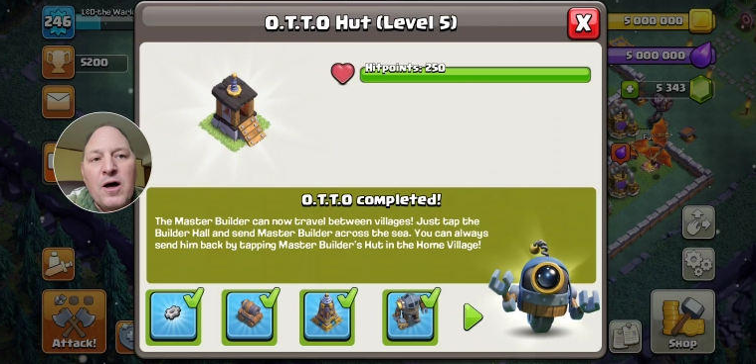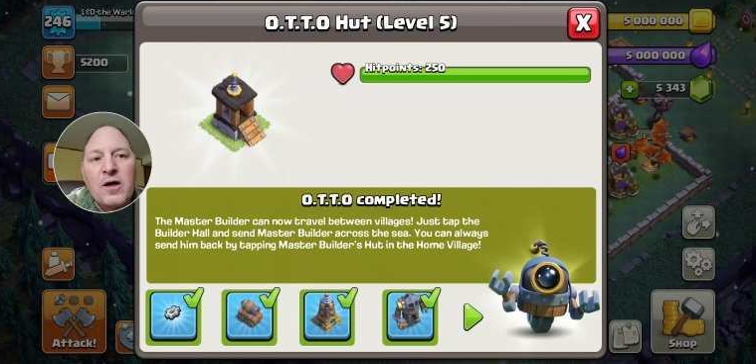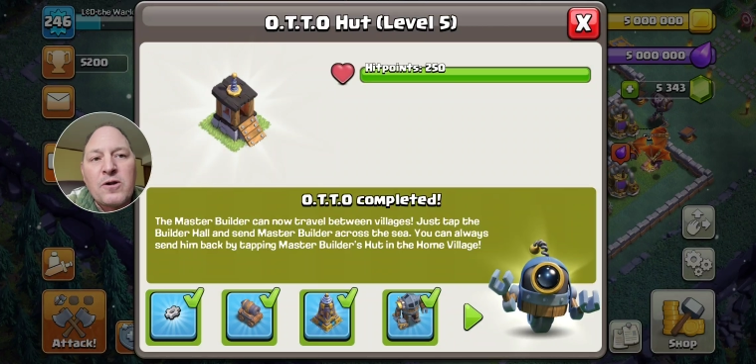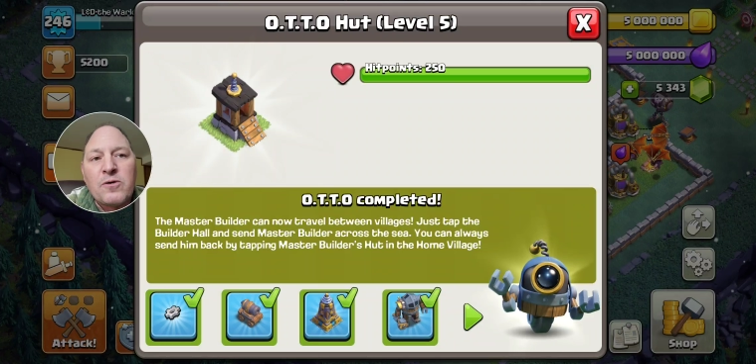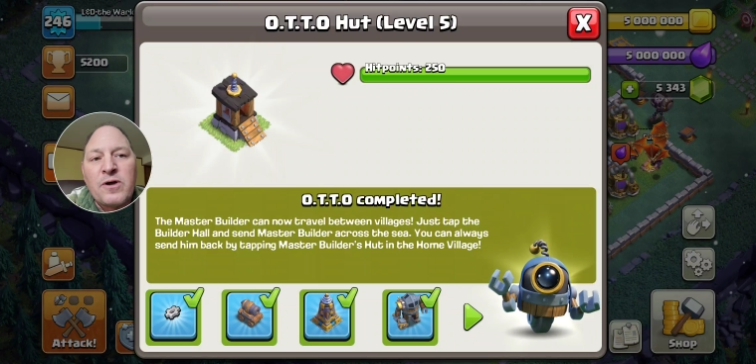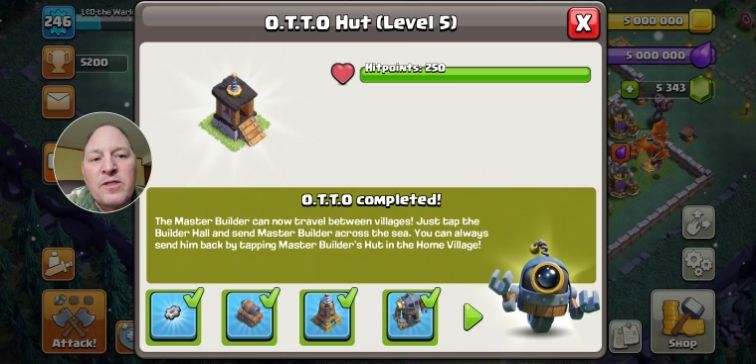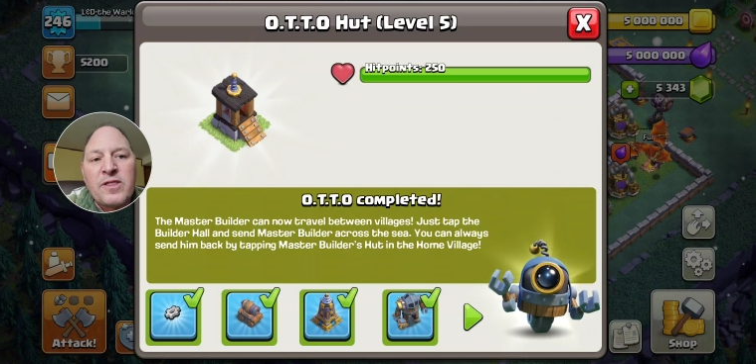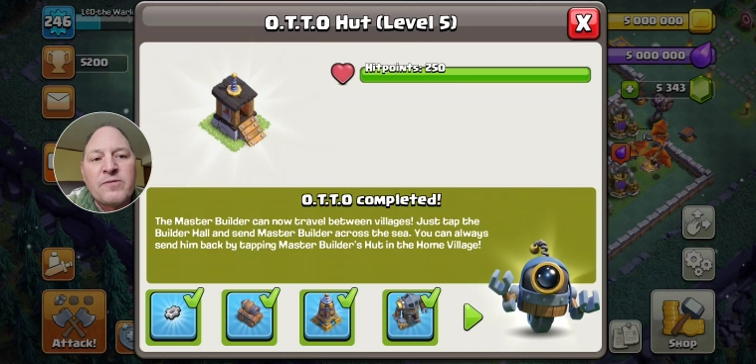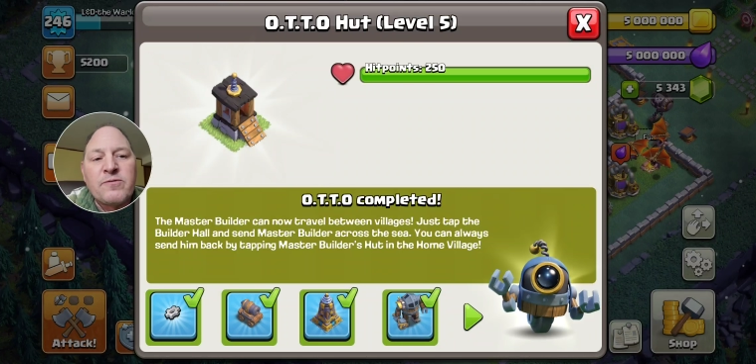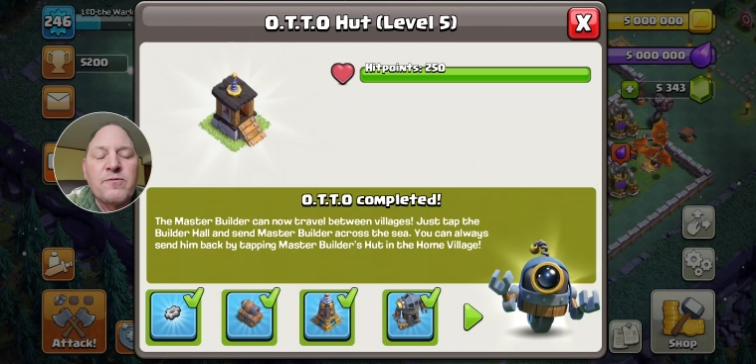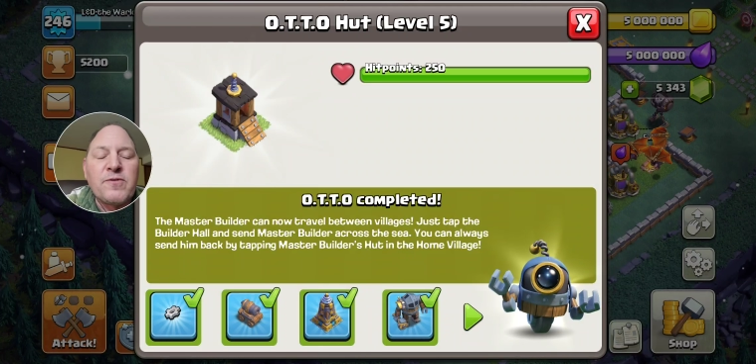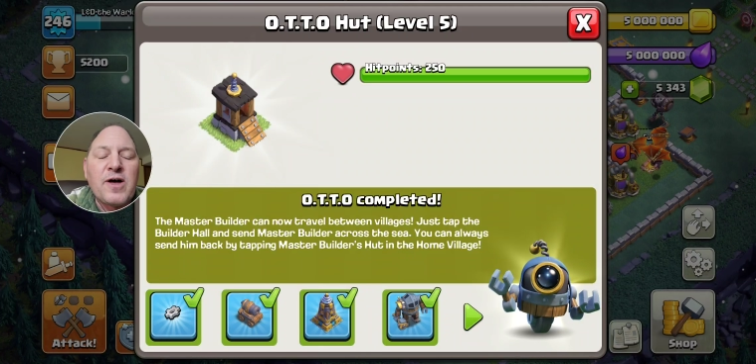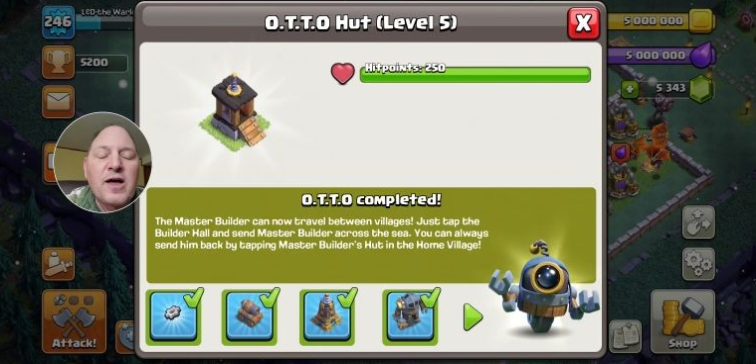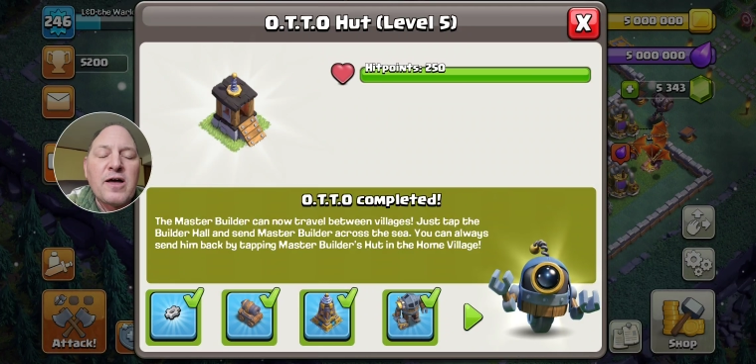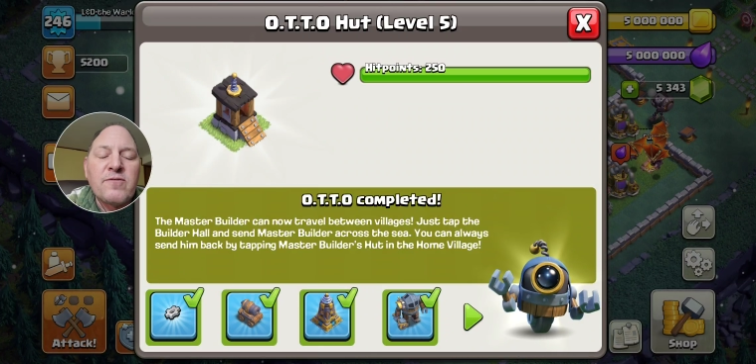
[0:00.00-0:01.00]
Otto at level
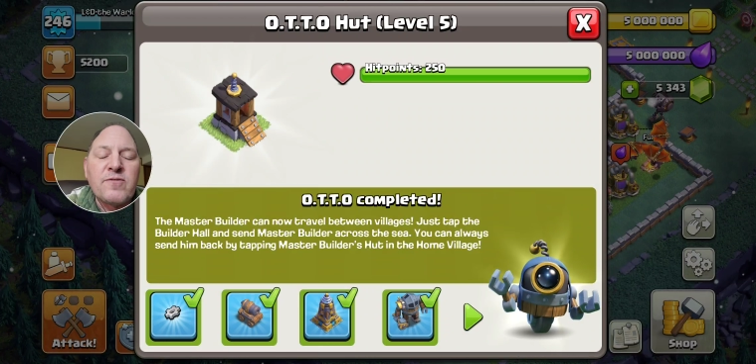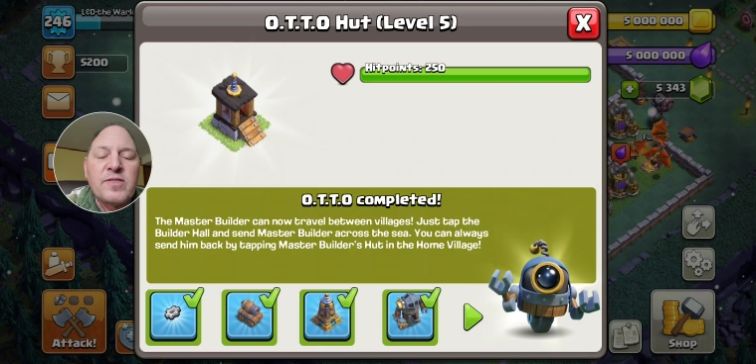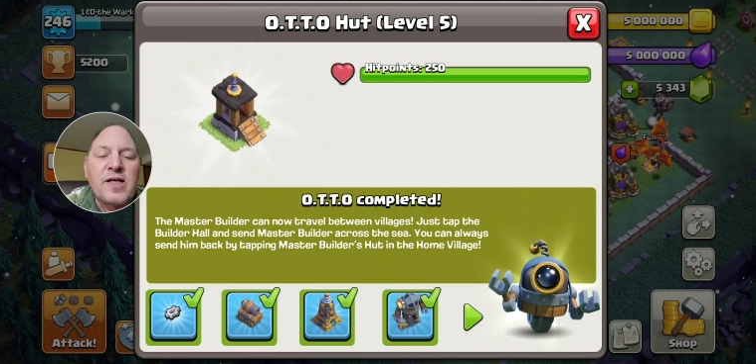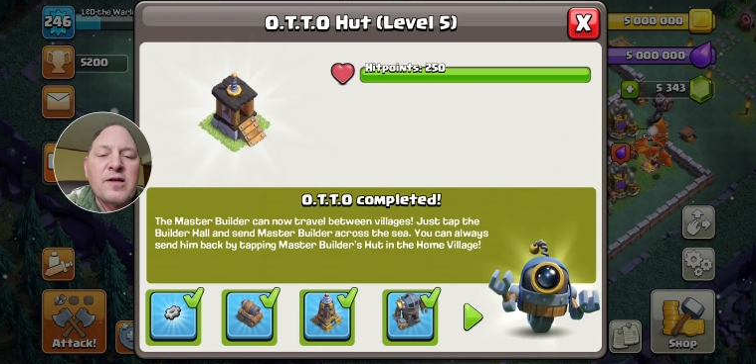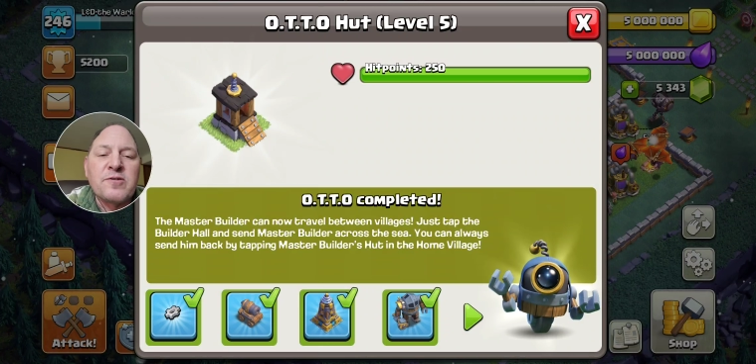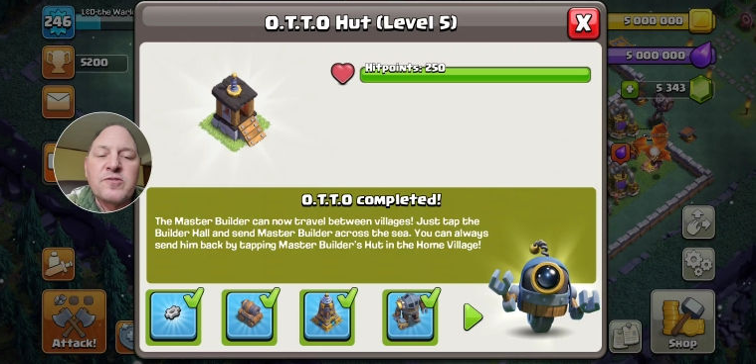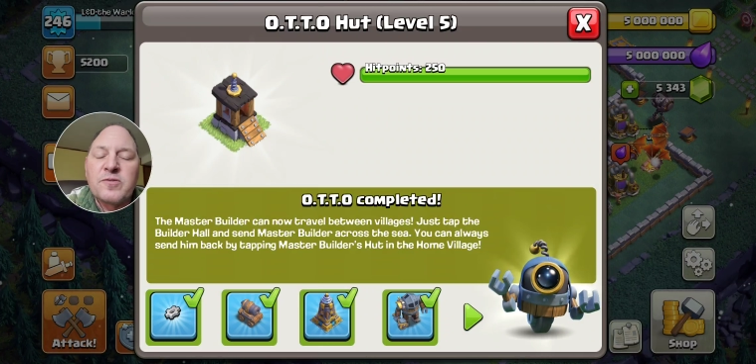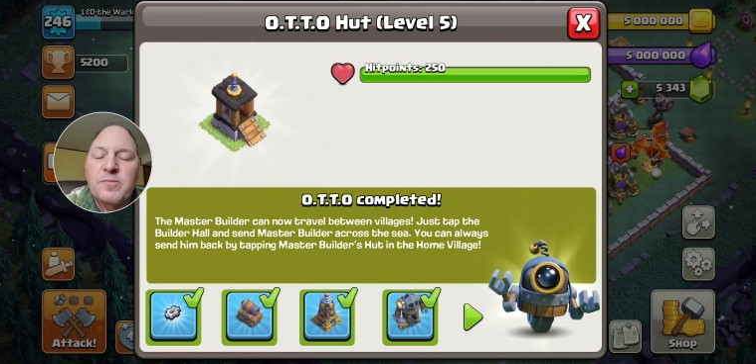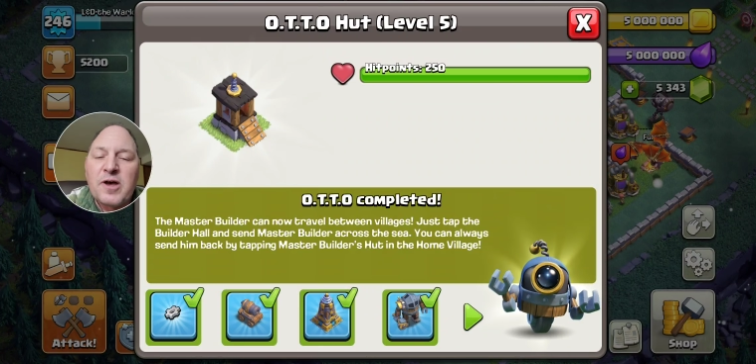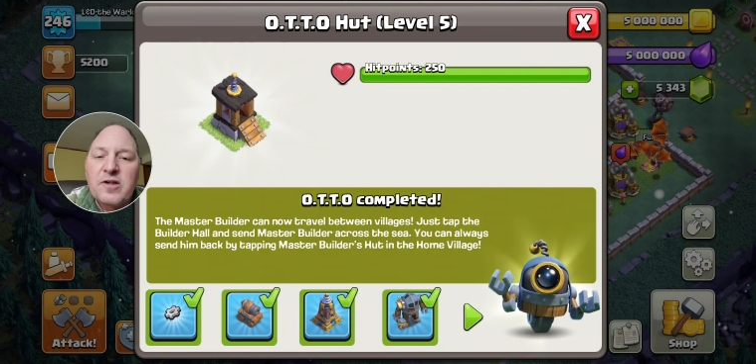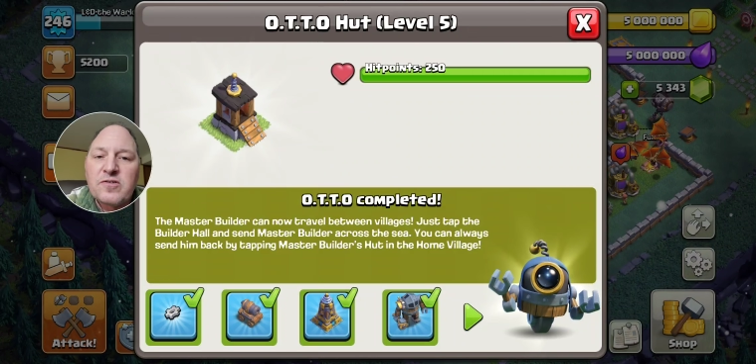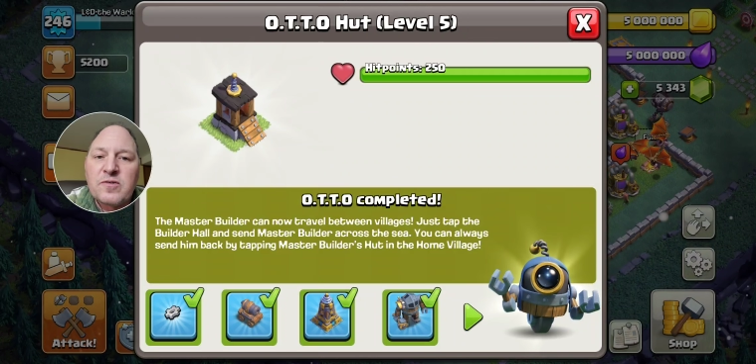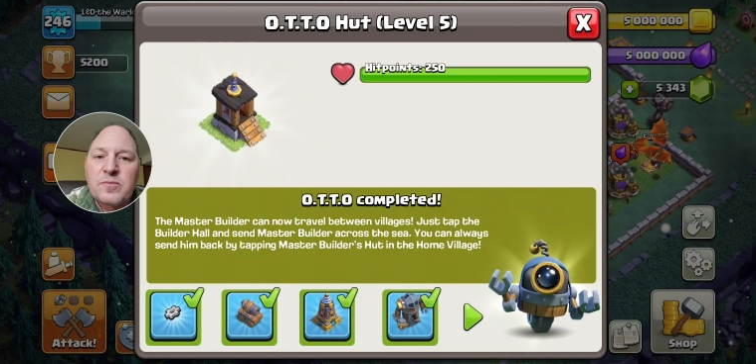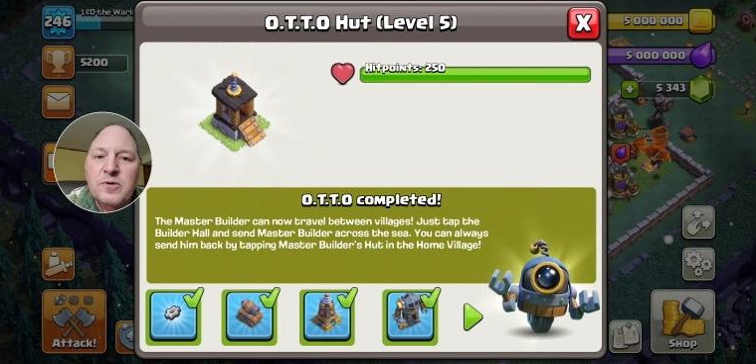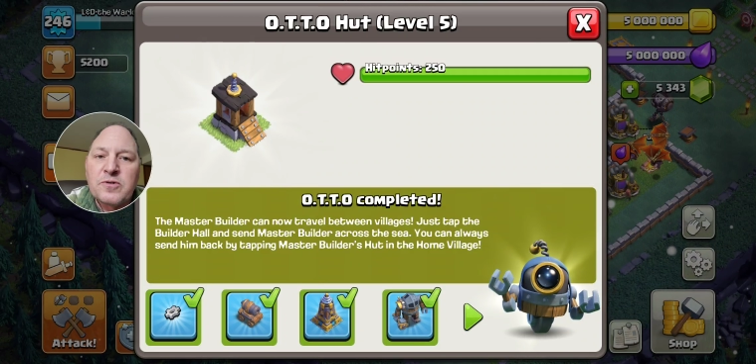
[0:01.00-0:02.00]
five allows the master